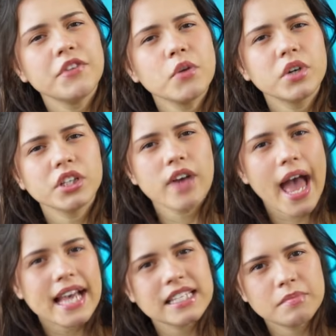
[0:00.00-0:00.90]
you were to
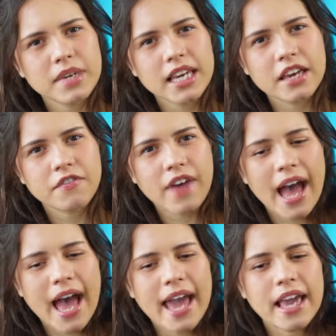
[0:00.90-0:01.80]
ask me if
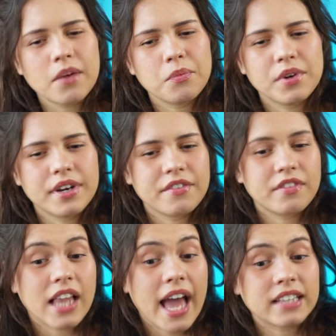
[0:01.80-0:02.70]
I would have
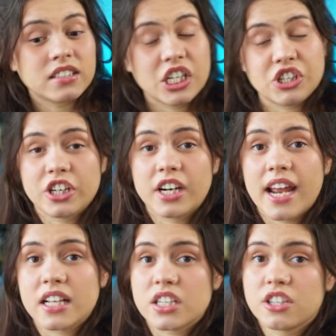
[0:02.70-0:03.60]
liked teacher
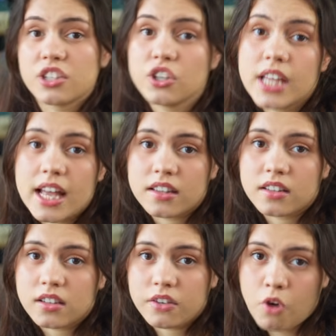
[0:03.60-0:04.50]
and student
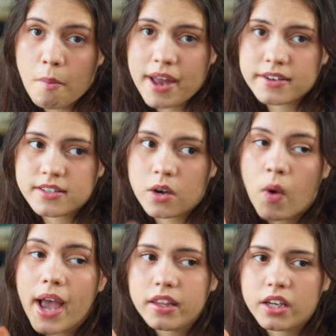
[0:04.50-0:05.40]
romance a
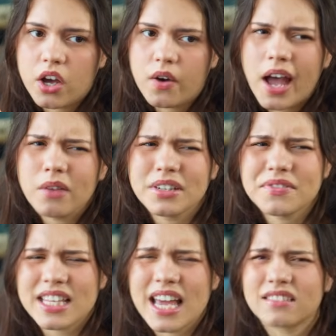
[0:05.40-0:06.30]
while ago, I would have
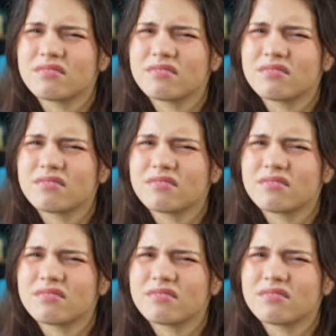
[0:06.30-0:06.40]
said